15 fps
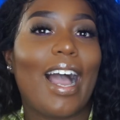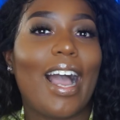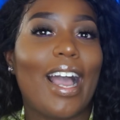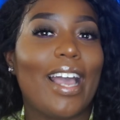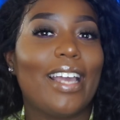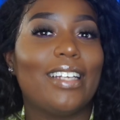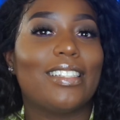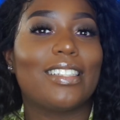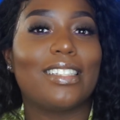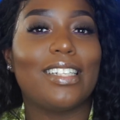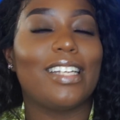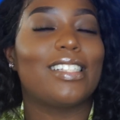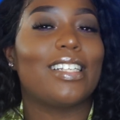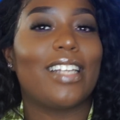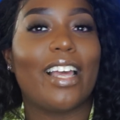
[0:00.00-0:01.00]
I just
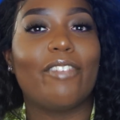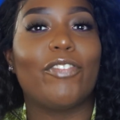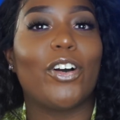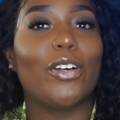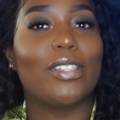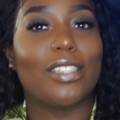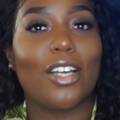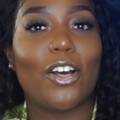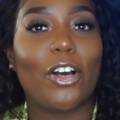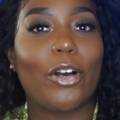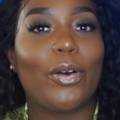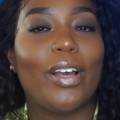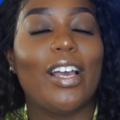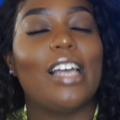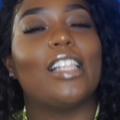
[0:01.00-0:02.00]
need to let folks
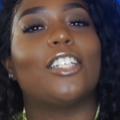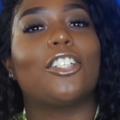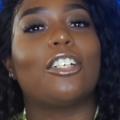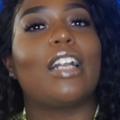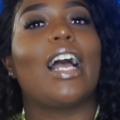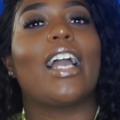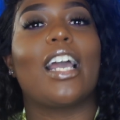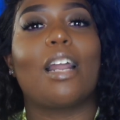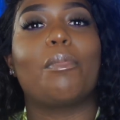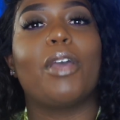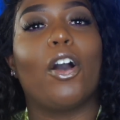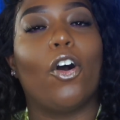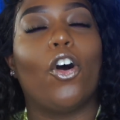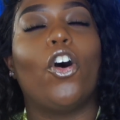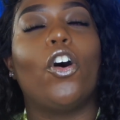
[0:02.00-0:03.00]
know that you're not going to be
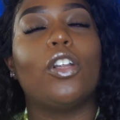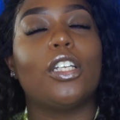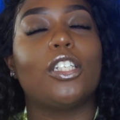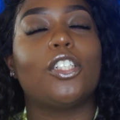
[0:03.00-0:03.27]
a whole